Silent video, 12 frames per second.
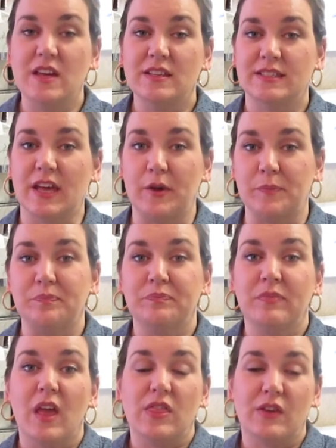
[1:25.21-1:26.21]
So
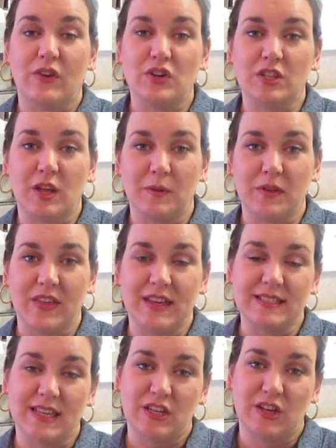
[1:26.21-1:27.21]
the first couple of
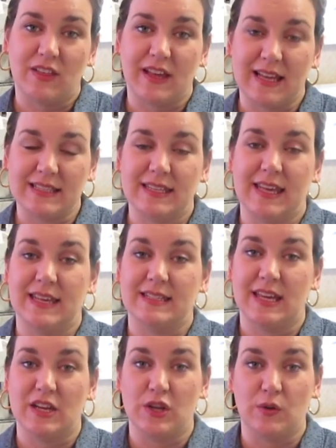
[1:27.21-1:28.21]
things I do, like I said,
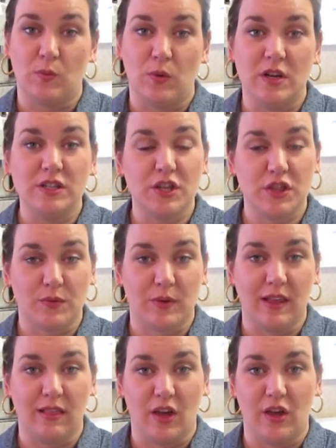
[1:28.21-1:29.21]
is I do 1 to
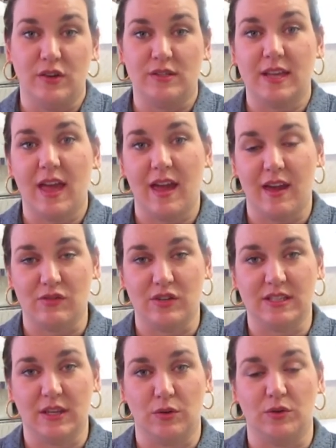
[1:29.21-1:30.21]
3 loads every
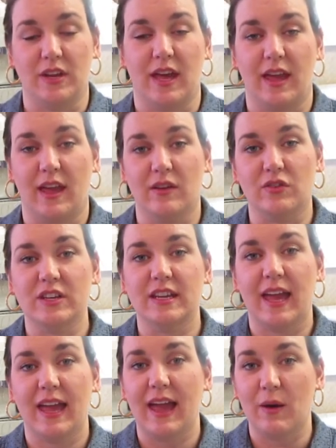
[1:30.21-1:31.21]
single day. Every
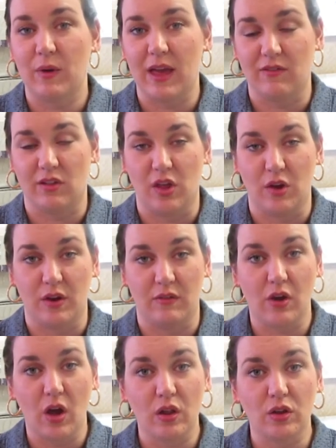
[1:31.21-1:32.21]
day we have a load
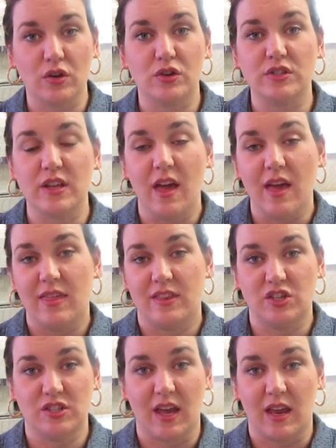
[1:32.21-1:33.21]
of colors,
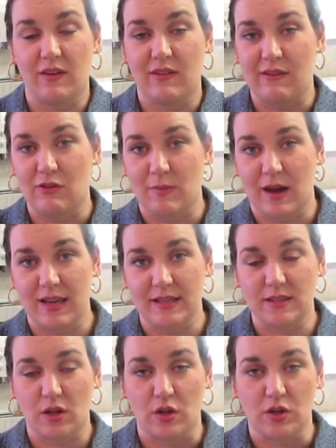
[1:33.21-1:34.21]
just kind of
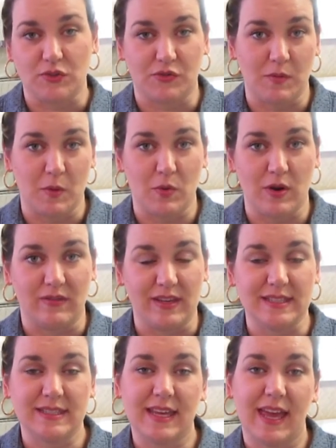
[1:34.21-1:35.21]
everybody's clothes from the
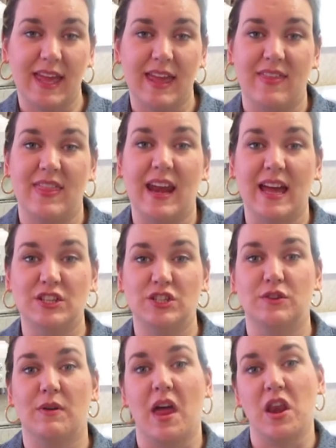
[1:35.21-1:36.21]
previous day, and then I
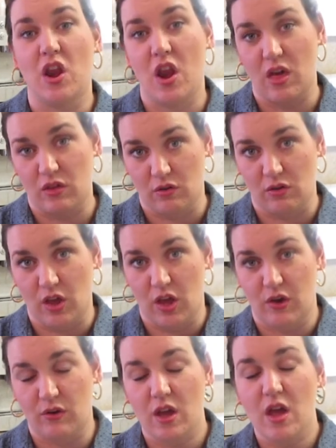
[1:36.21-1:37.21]
do another
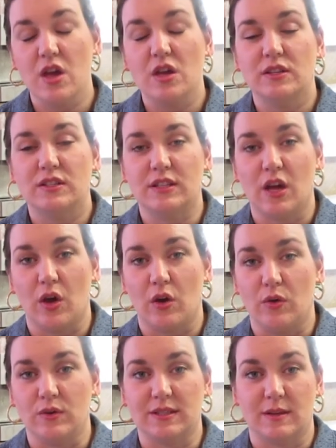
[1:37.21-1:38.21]
load.
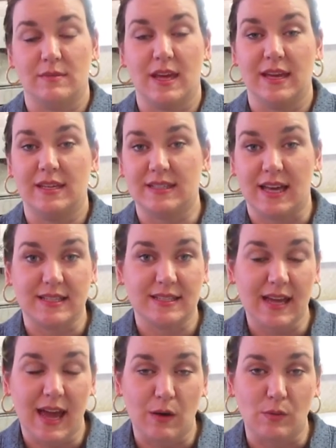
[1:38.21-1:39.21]
So some days that's
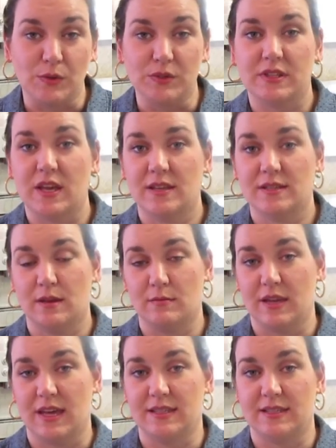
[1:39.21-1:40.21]
towels, some
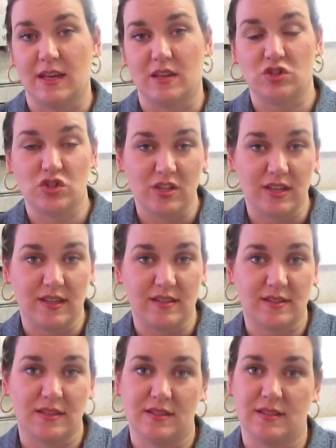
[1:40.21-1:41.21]
days that's
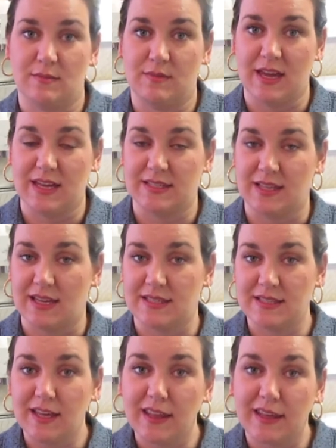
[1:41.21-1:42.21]
sheets, some days
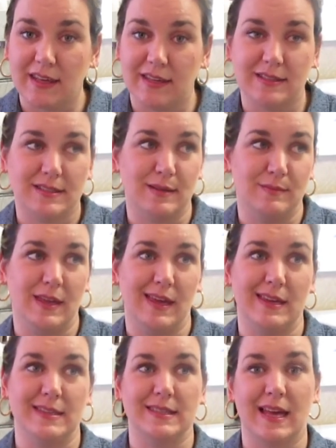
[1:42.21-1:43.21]
that's delicates, some
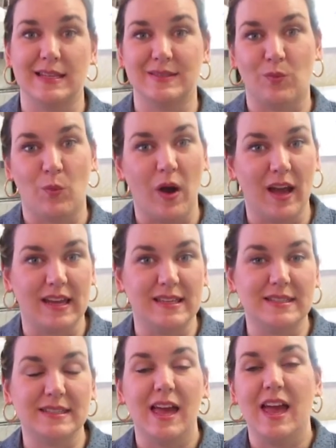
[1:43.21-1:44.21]
days that's
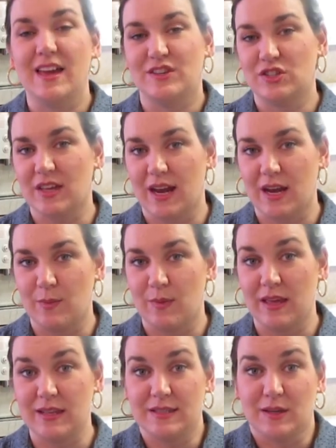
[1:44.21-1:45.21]
whites. It just kind of
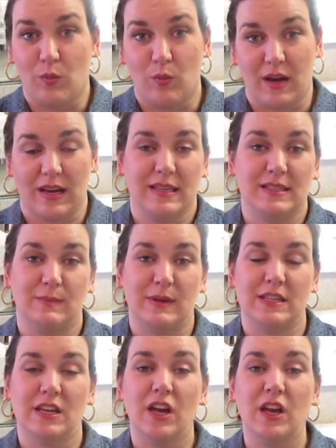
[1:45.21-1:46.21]
depends on what needs to be
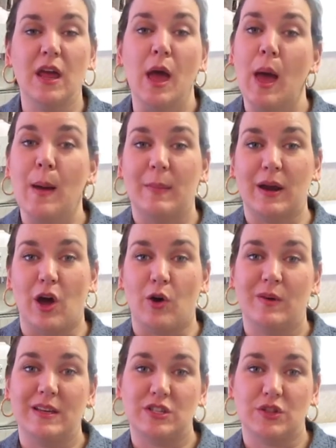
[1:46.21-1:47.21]
done, but I
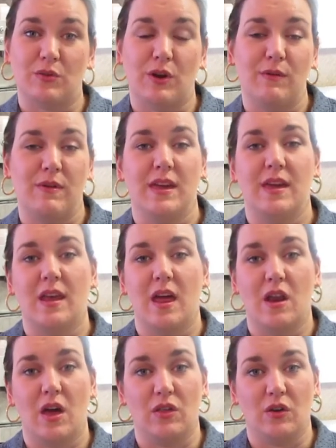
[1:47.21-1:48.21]
always throw in
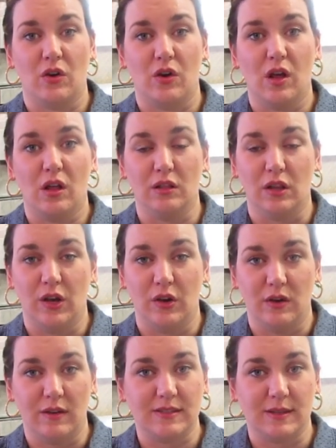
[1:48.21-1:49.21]
another
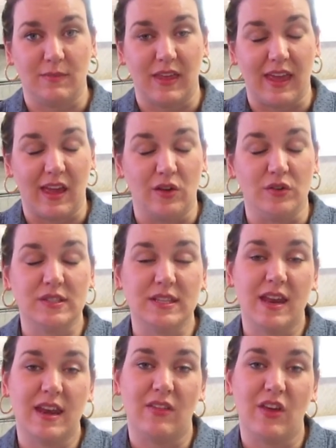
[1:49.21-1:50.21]
load of something else.
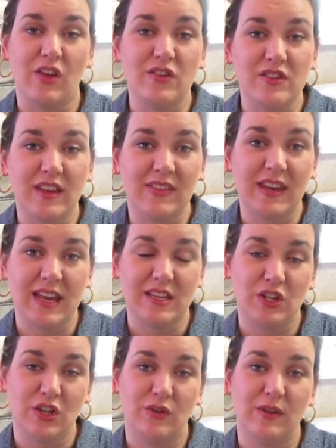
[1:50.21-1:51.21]
Now the other thing that I
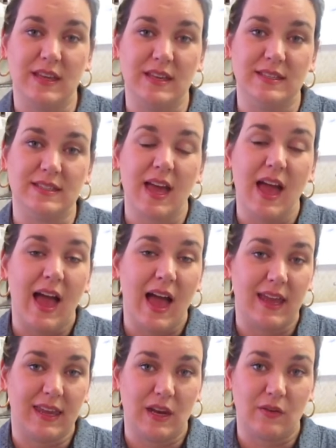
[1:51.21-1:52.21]
do is
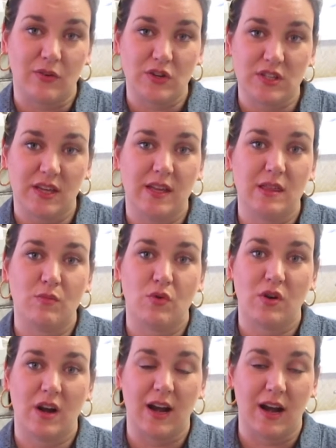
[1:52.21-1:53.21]
I get it first thing in the
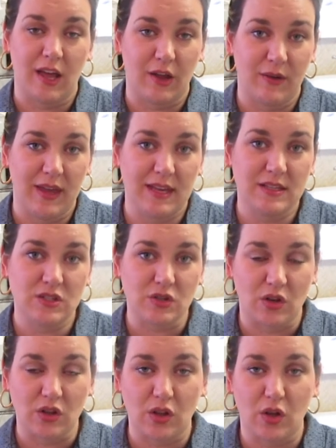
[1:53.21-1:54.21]
morning and I go ahead and
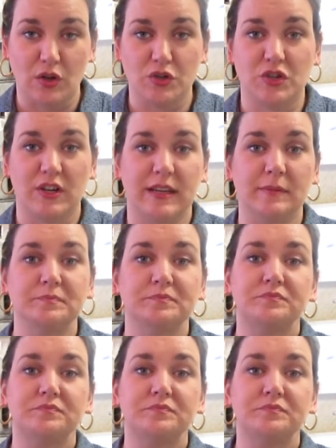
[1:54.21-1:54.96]
start the laundry.